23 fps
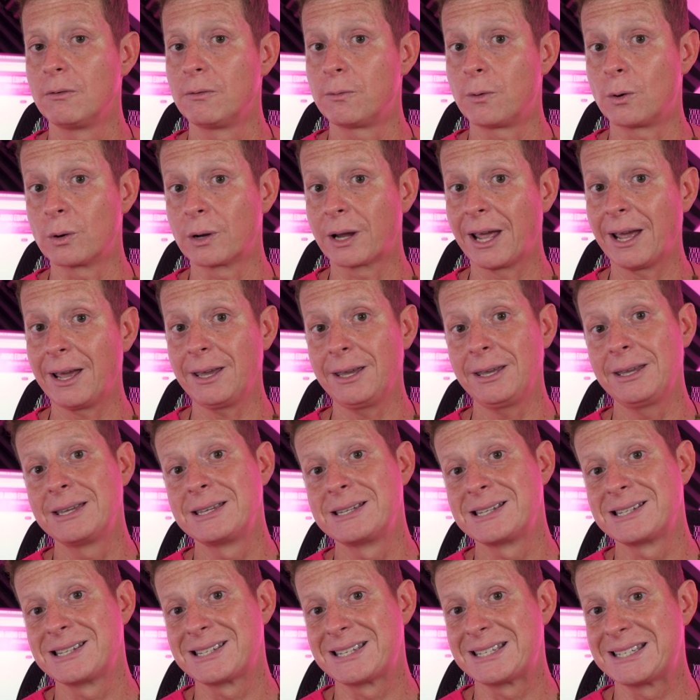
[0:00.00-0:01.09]
4K
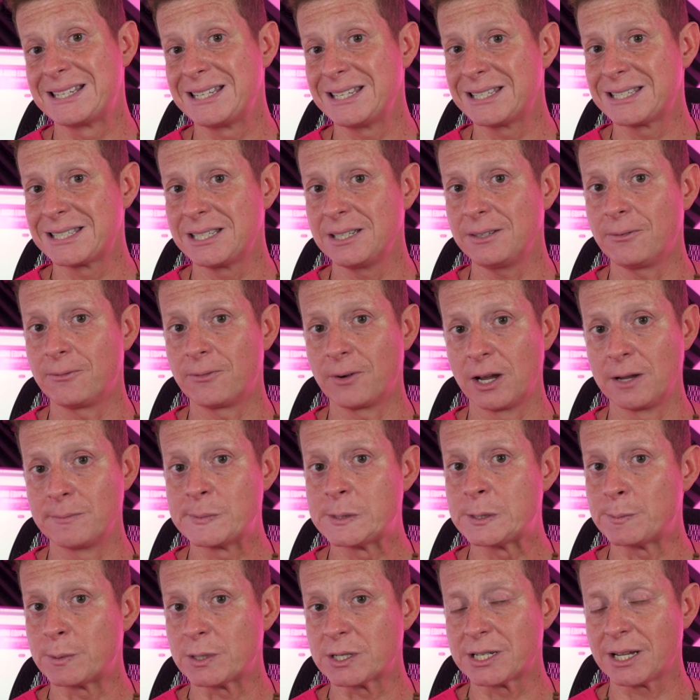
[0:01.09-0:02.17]
60
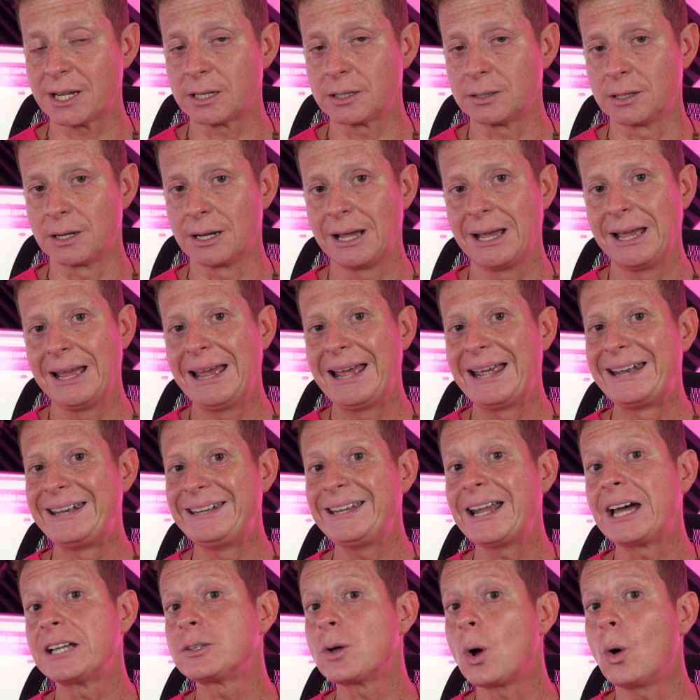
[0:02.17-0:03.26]
frames per second.
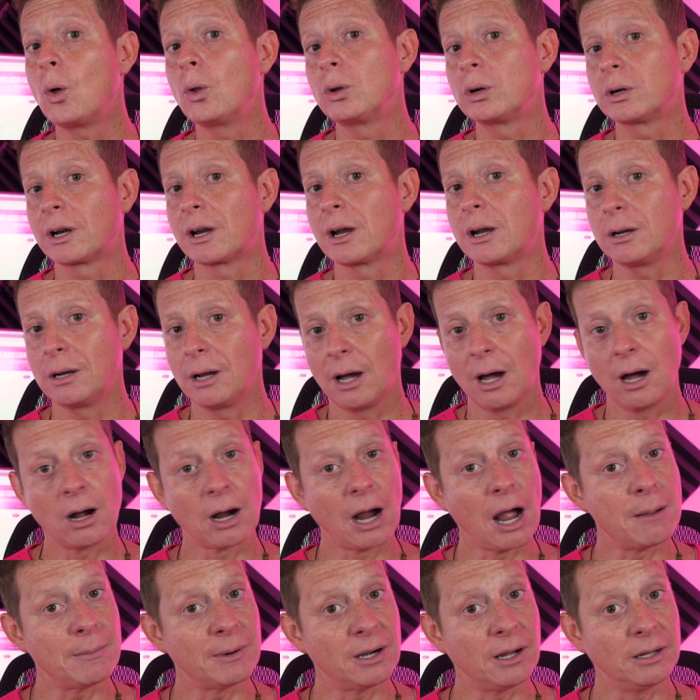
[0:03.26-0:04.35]
Not other
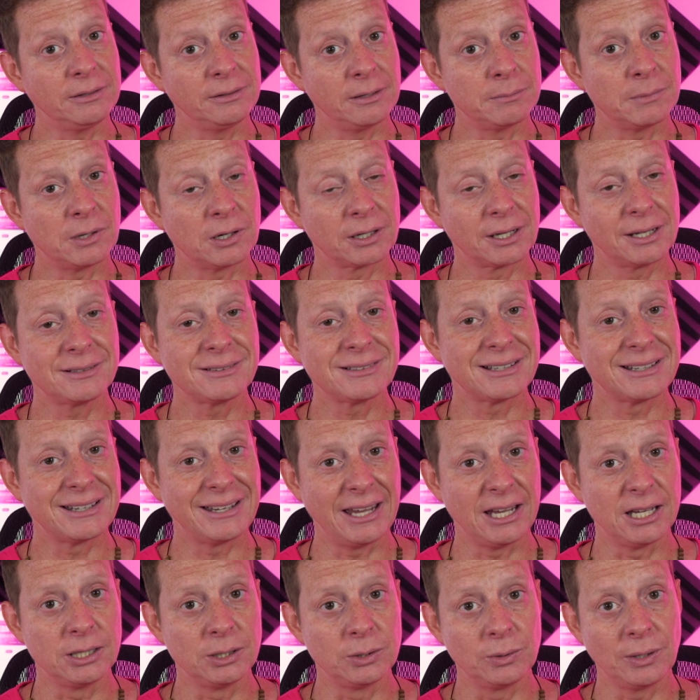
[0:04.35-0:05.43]
camera in the market
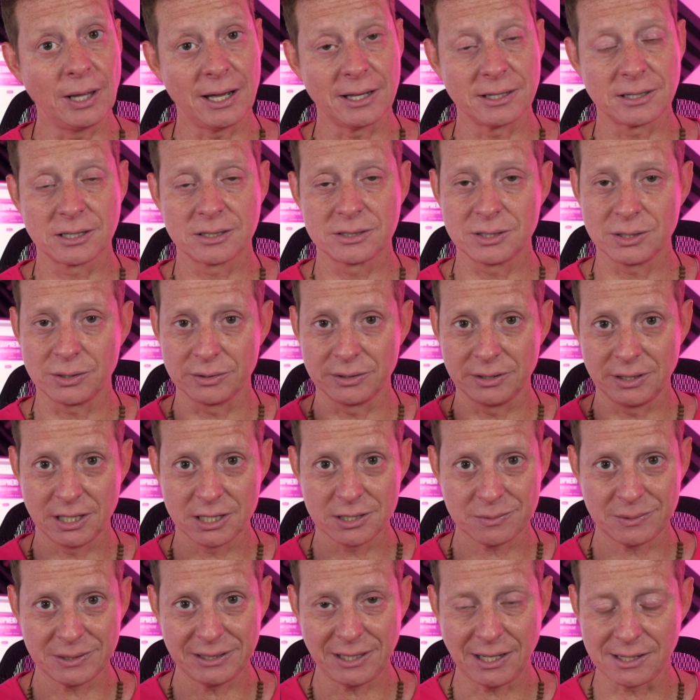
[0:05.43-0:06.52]
can do that, so
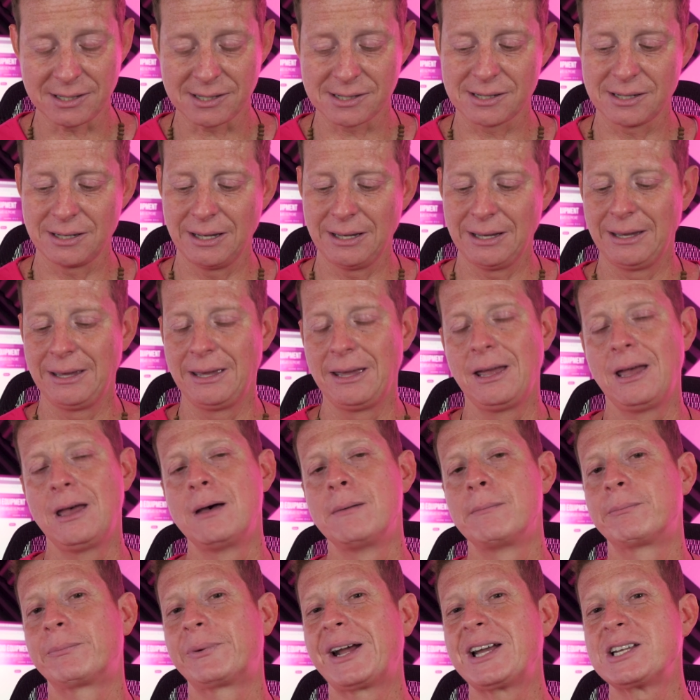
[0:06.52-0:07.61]
this one does.
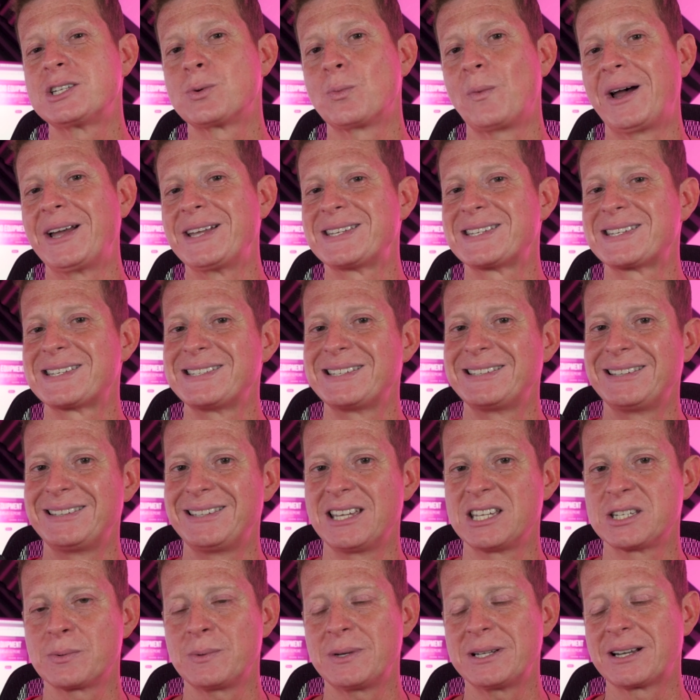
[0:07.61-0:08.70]
Price wise,
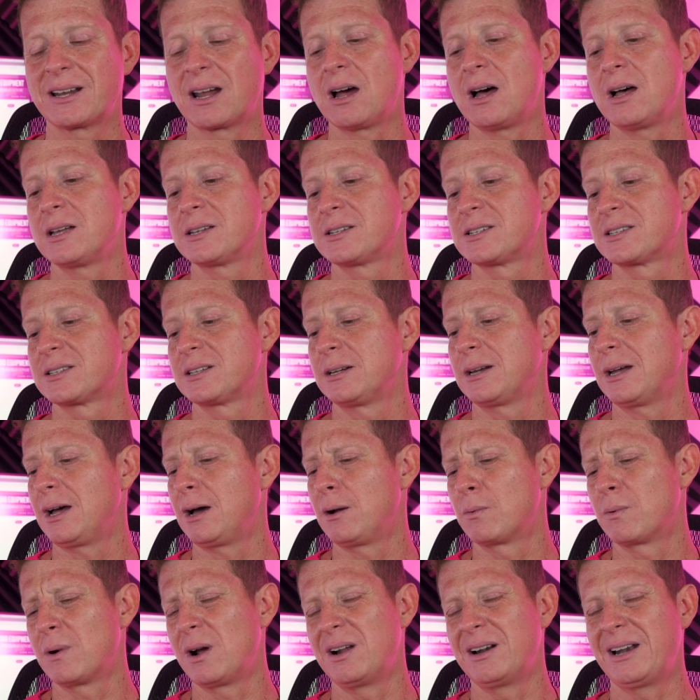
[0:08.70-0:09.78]
this one costs
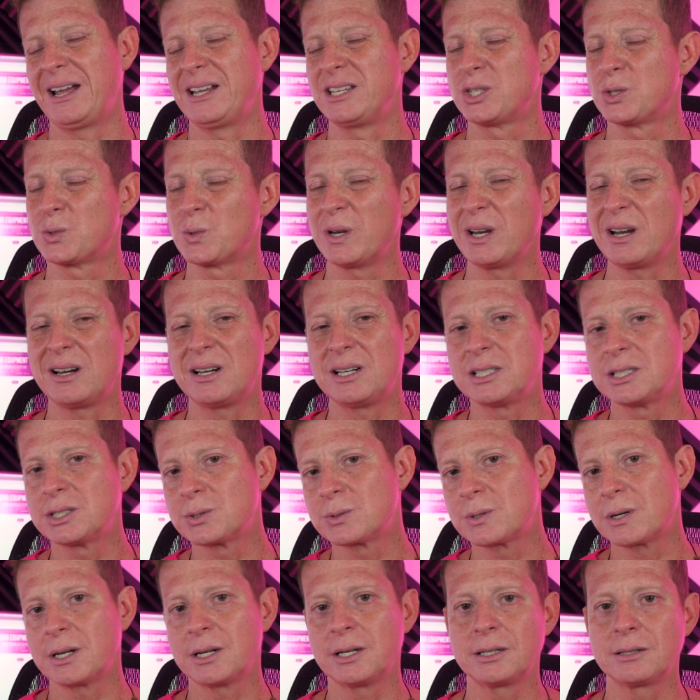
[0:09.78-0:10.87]
around like
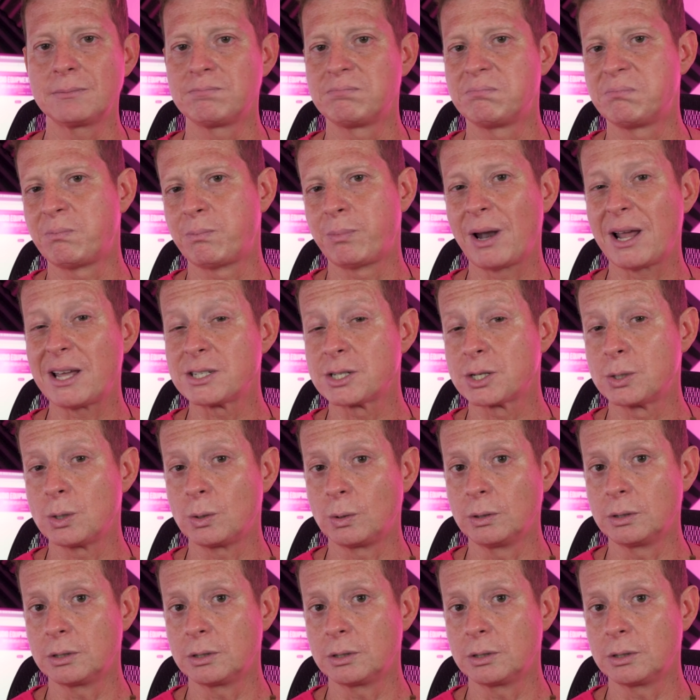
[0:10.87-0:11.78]
$300 plus,